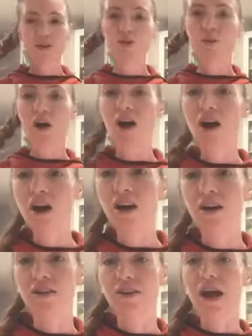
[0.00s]
you
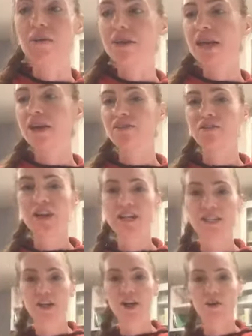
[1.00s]
are, not being afraid
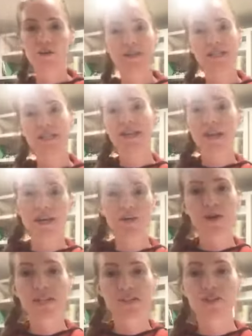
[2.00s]
to go and sit in a
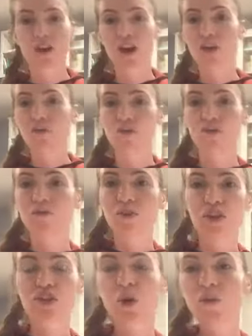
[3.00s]

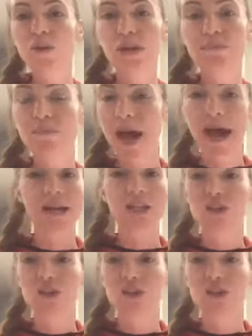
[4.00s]
totally packed,